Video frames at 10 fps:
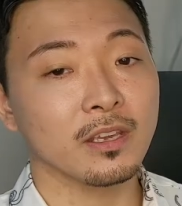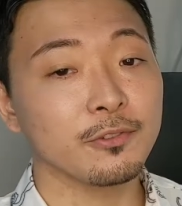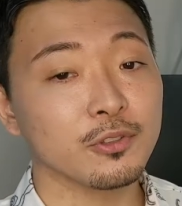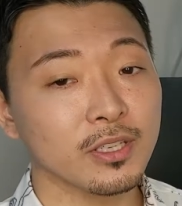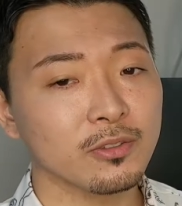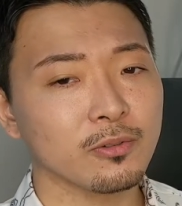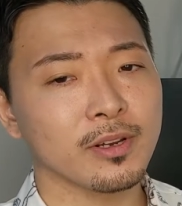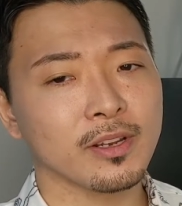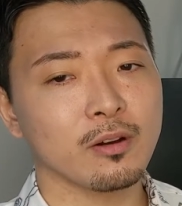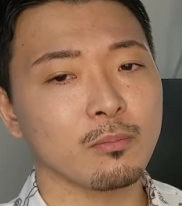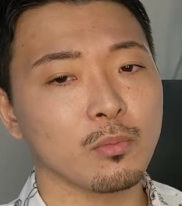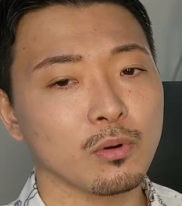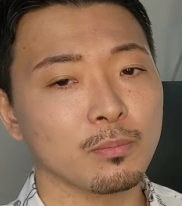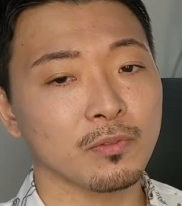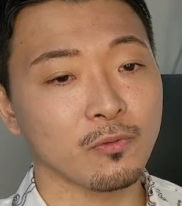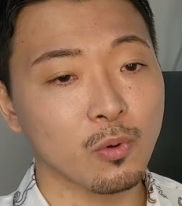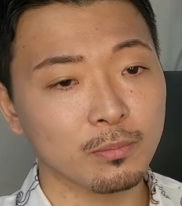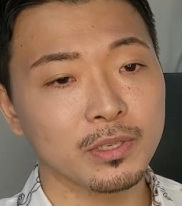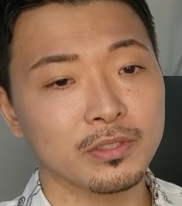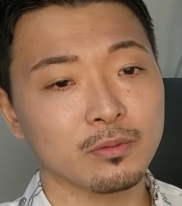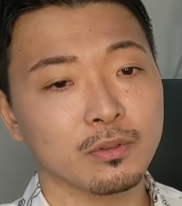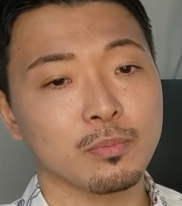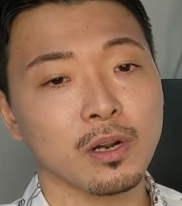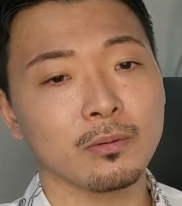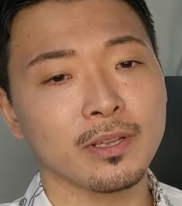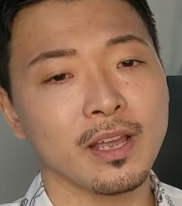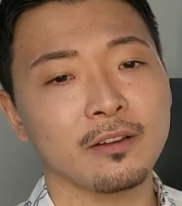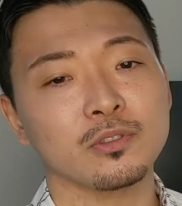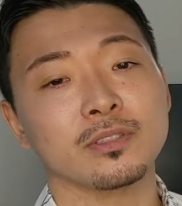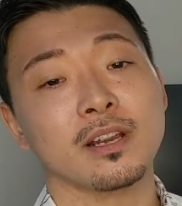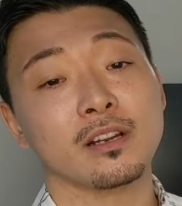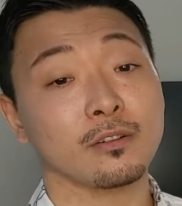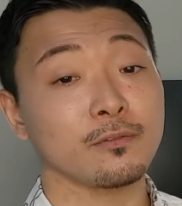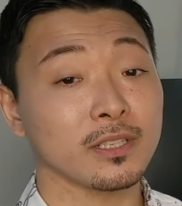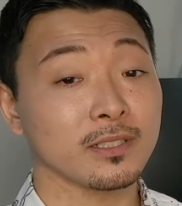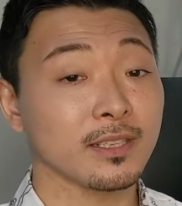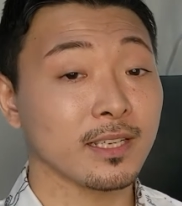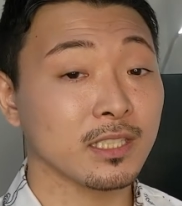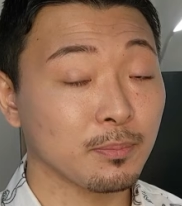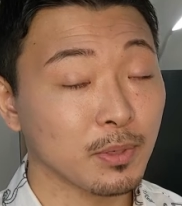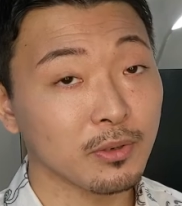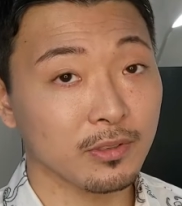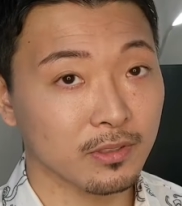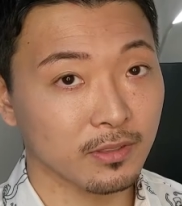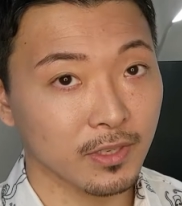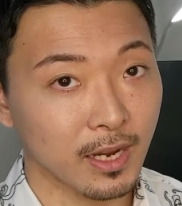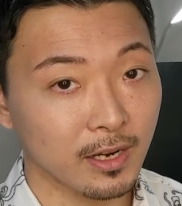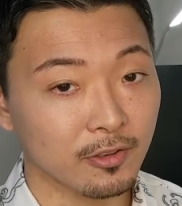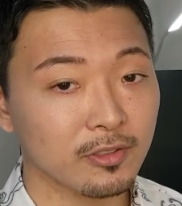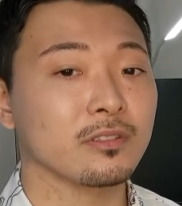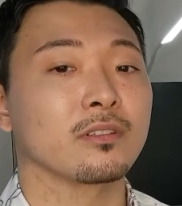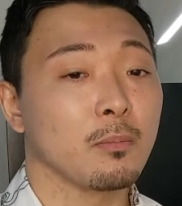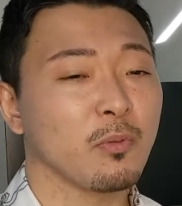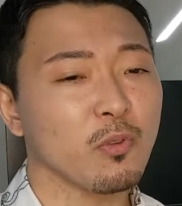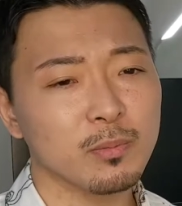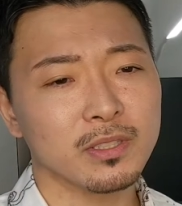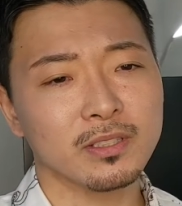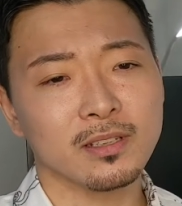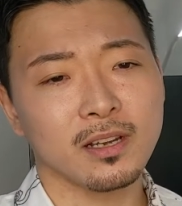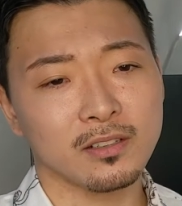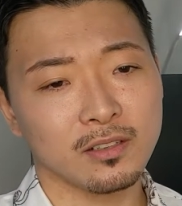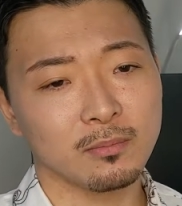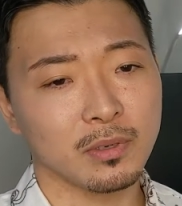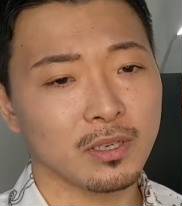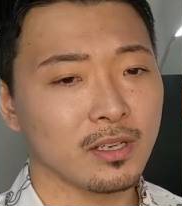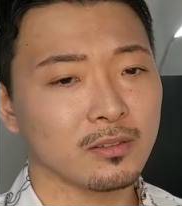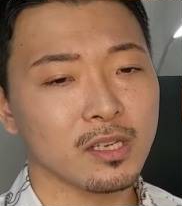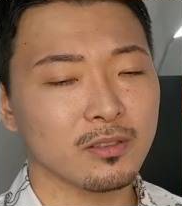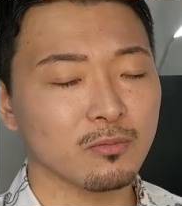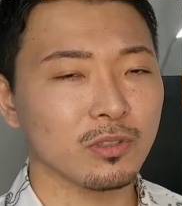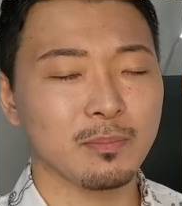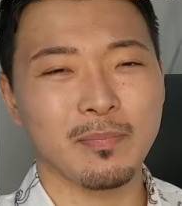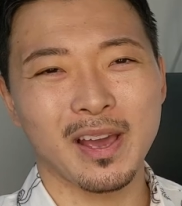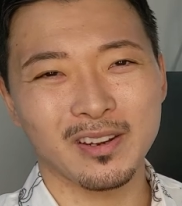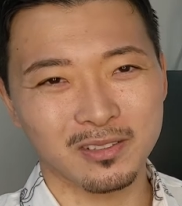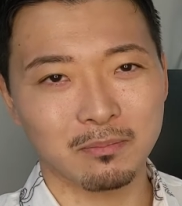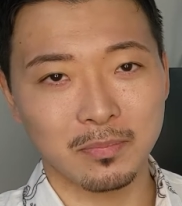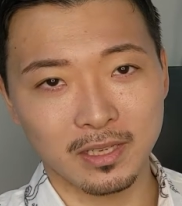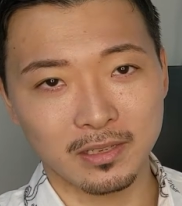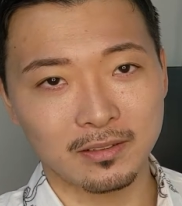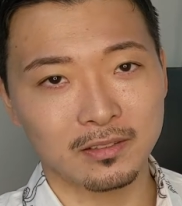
If you tried to crank out more performance, you would probably have to sacrifice the experience of the iris. Performance is not good, but it doesn't really matter to me.